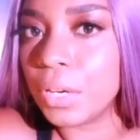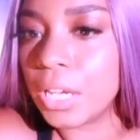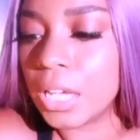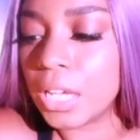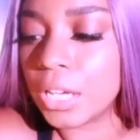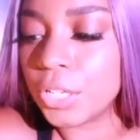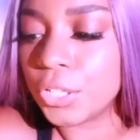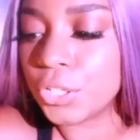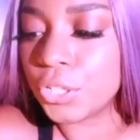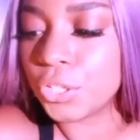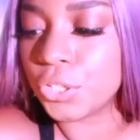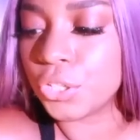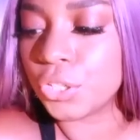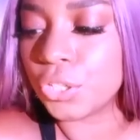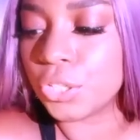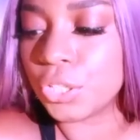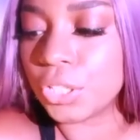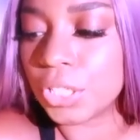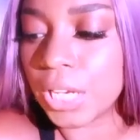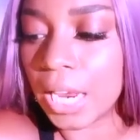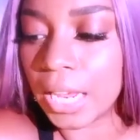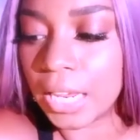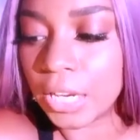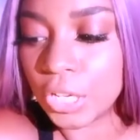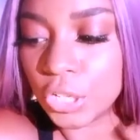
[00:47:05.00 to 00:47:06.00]
Rica
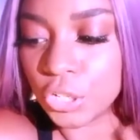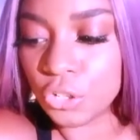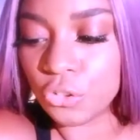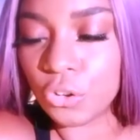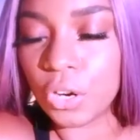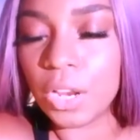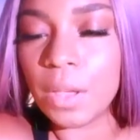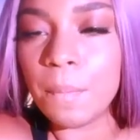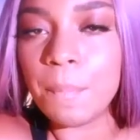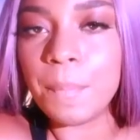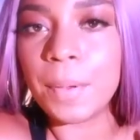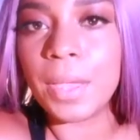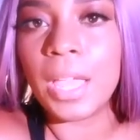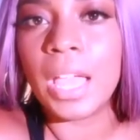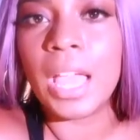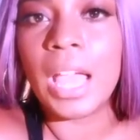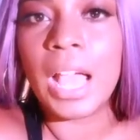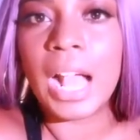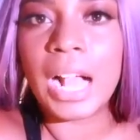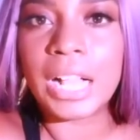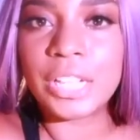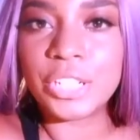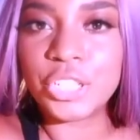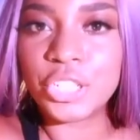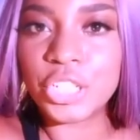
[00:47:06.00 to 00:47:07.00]
second trip
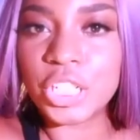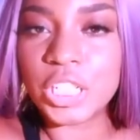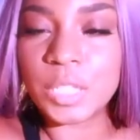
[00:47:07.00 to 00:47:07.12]
has